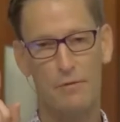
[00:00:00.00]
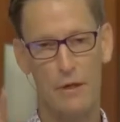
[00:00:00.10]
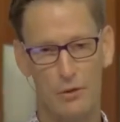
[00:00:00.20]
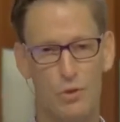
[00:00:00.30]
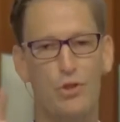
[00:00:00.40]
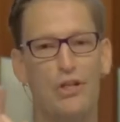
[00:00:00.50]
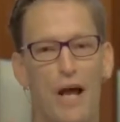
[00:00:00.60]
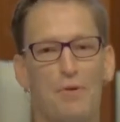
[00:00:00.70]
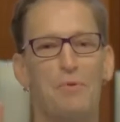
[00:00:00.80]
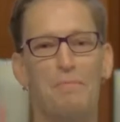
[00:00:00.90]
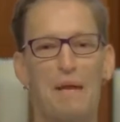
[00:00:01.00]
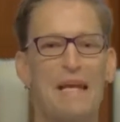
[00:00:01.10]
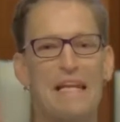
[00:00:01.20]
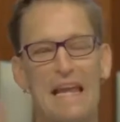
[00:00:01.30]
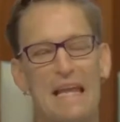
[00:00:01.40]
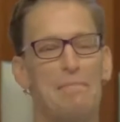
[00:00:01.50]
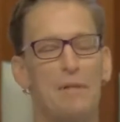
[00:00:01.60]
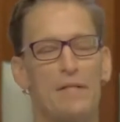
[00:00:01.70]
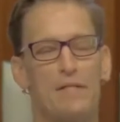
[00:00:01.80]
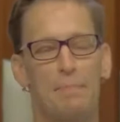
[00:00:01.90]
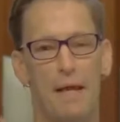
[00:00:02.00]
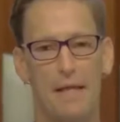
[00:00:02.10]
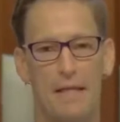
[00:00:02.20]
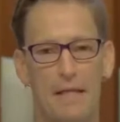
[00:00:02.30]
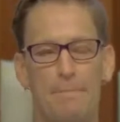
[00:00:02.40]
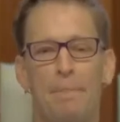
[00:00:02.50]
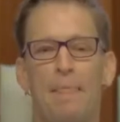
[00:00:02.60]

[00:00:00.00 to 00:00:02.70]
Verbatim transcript: who shall remain nameless, Peggy,